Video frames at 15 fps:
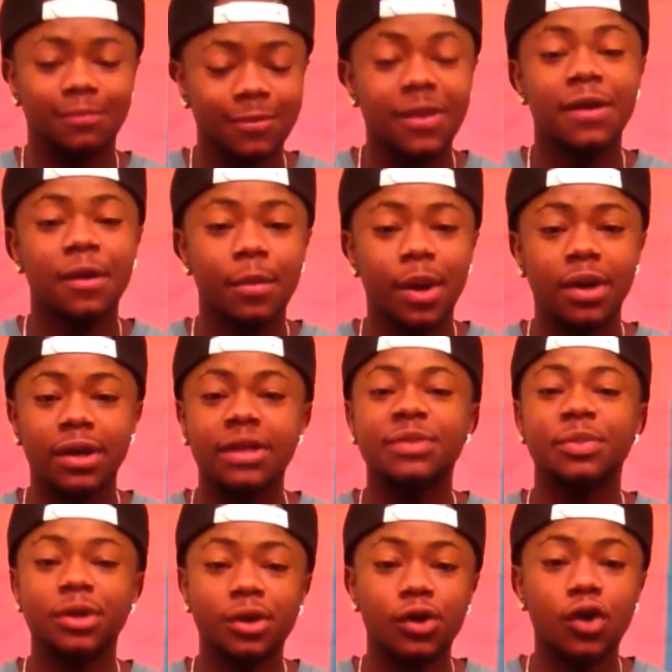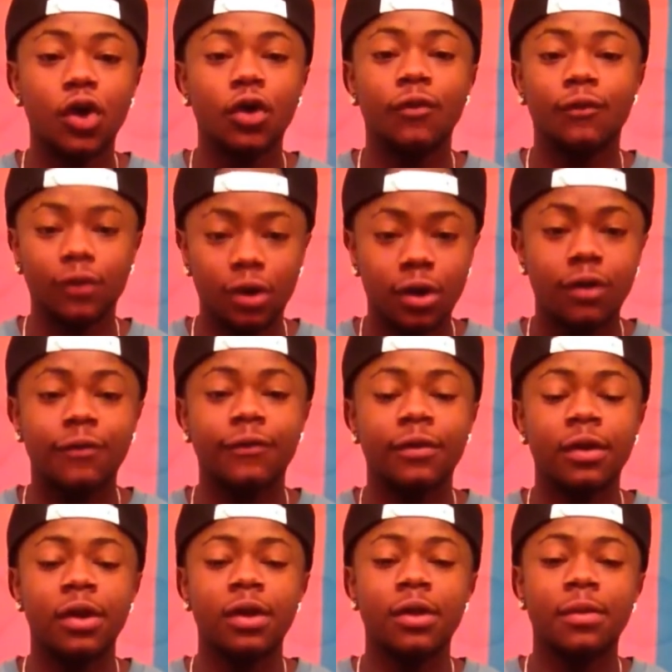a lot of
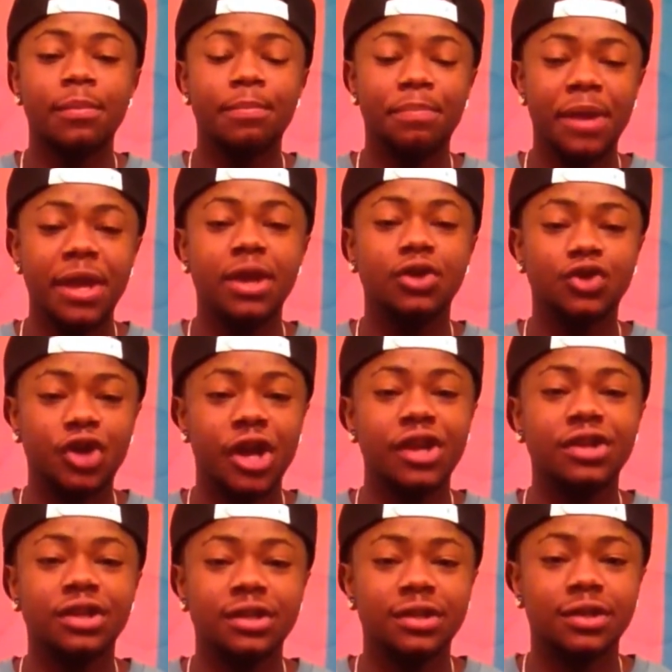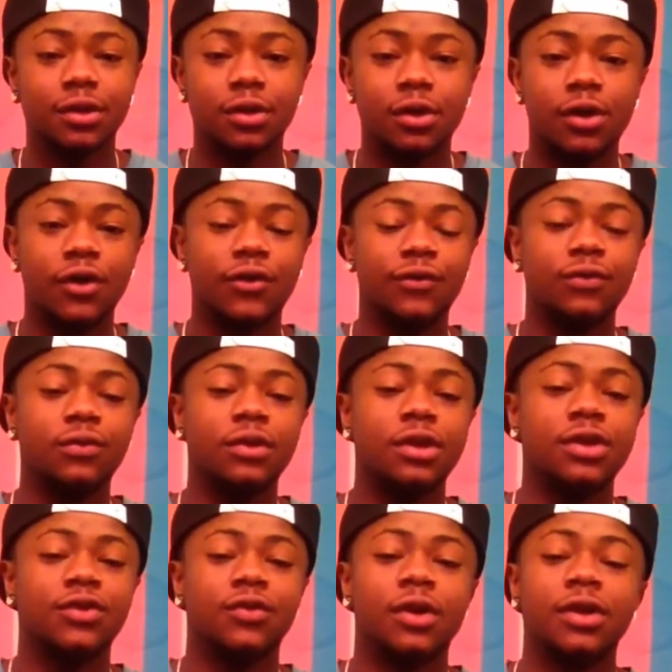big changes in the last few
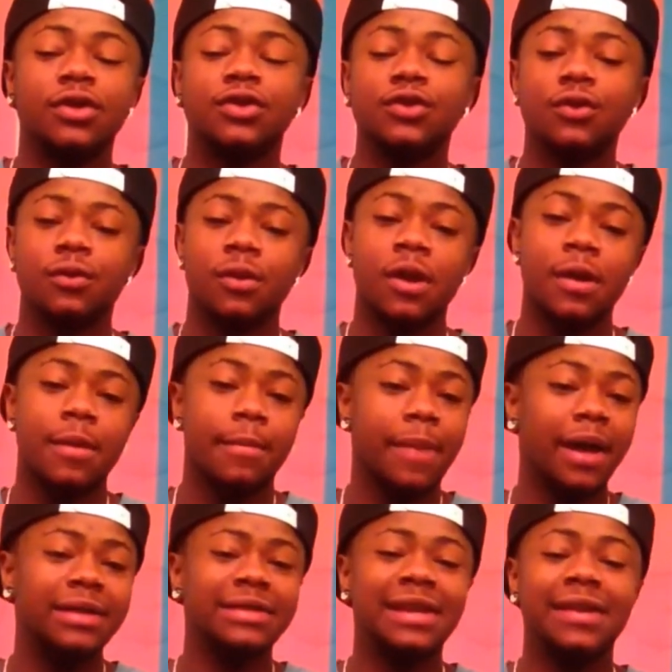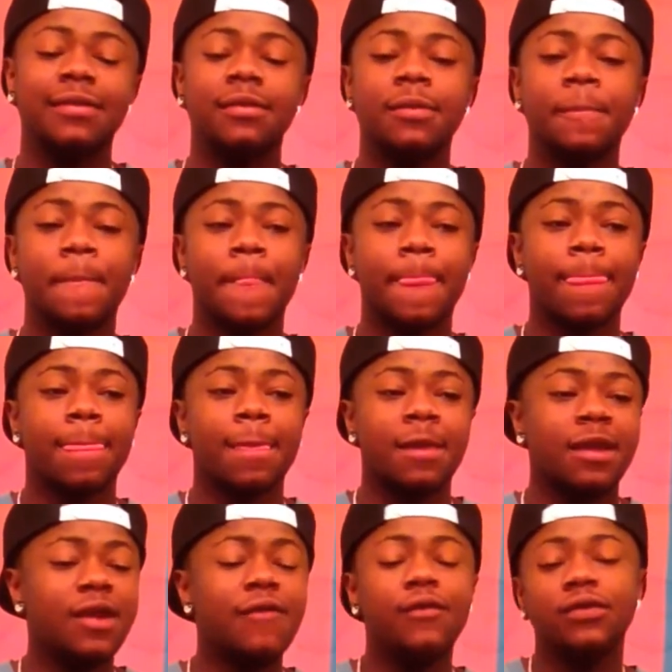years, right? So back then,
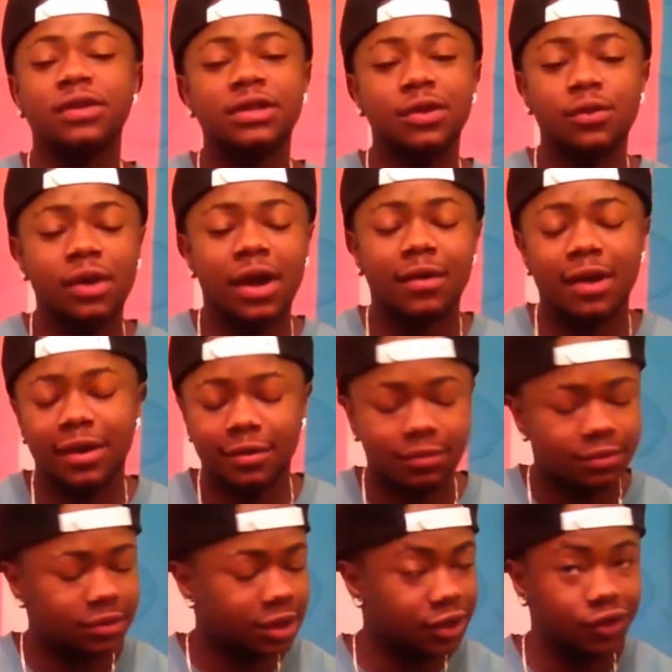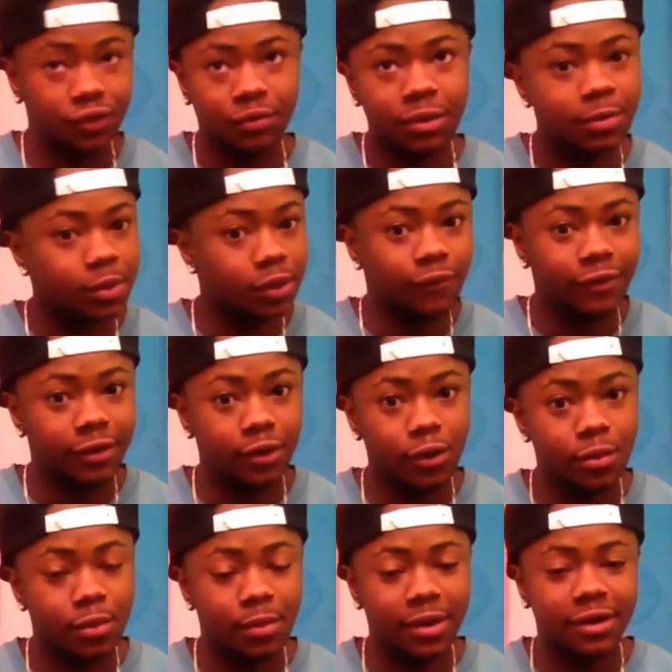even still now, like, Nigerian people aren't very
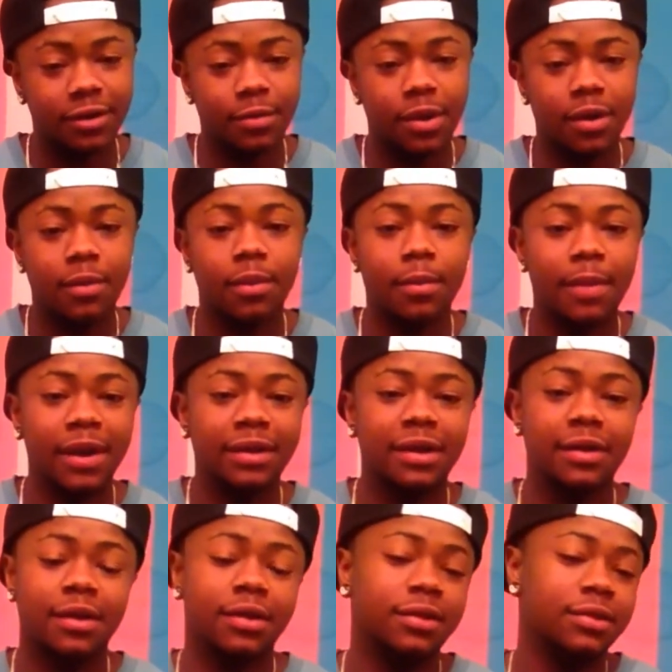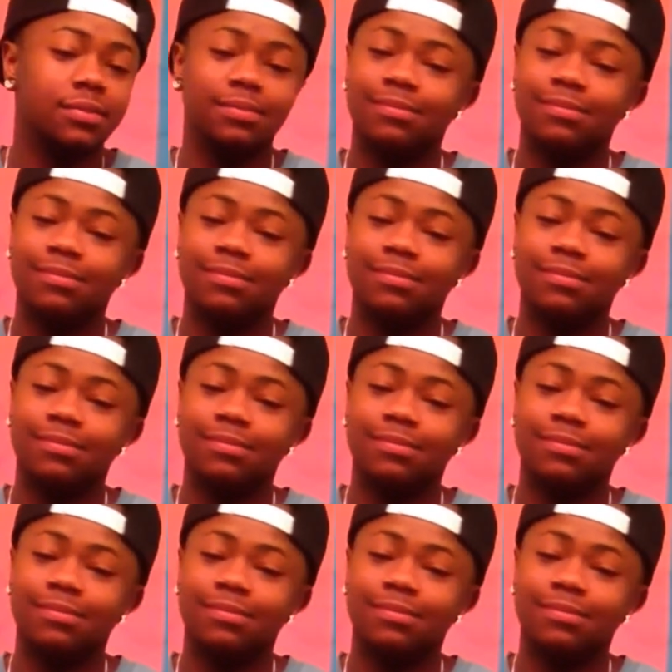open-minded about it, but back then, like,